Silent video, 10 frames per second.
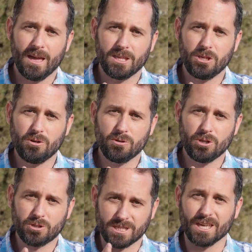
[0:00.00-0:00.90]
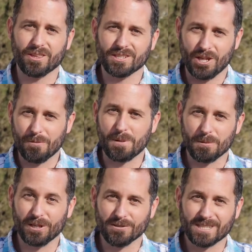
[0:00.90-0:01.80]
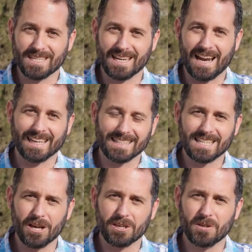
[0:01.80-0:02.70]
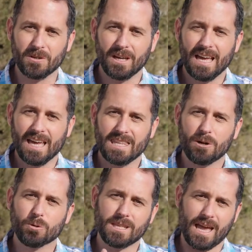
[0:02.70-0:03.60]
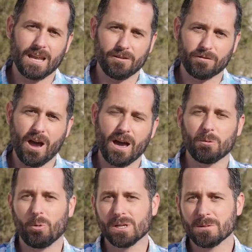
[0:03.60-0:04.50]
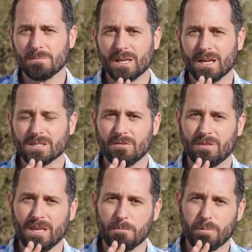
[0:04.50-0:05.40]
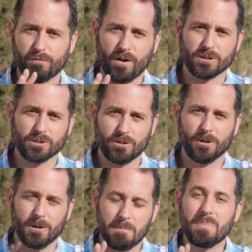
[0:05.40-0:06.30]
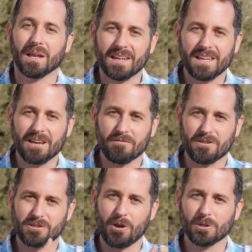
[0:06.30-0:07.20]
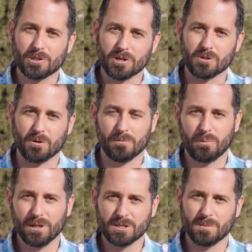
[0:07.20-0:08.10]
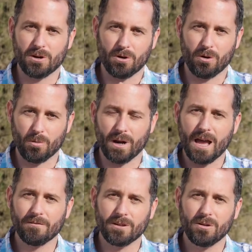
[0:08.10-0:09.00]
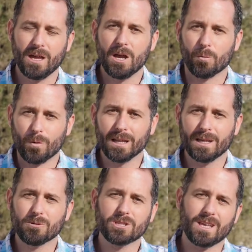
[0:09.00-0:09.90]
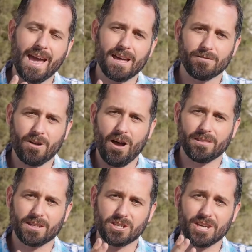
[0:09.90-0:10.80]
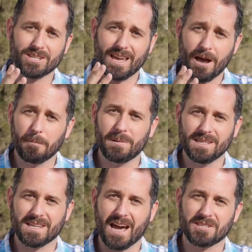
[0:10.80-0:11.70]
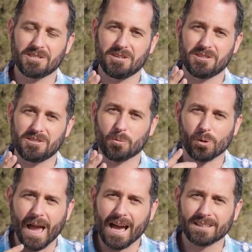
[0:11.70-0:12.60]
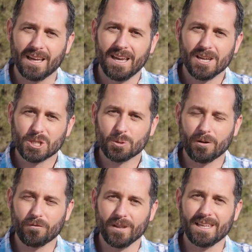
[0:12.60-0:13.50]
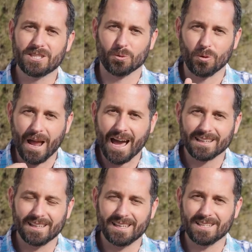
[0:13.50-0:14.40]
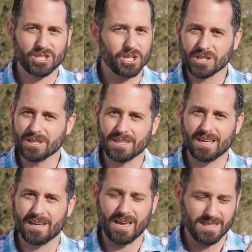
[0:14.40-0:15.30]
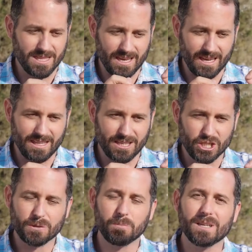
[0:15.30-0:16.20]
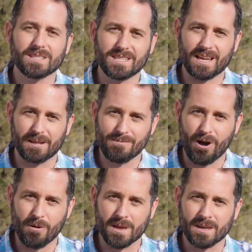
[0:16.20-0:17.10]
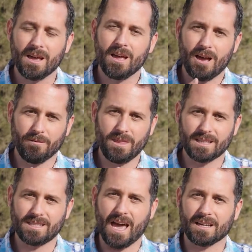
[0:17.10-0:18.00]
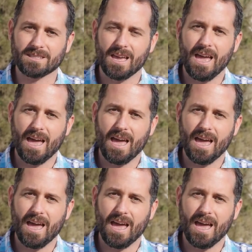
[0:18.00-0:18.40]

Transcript: you see things other people don't see. And I can tell you that it was the hand of God. It wasn't because of the professional ability of the soldiers or the policemen or what have you. Really, it was the hand of God that just helped these guys to react swiftly, to react just in the split second moment of the attacks,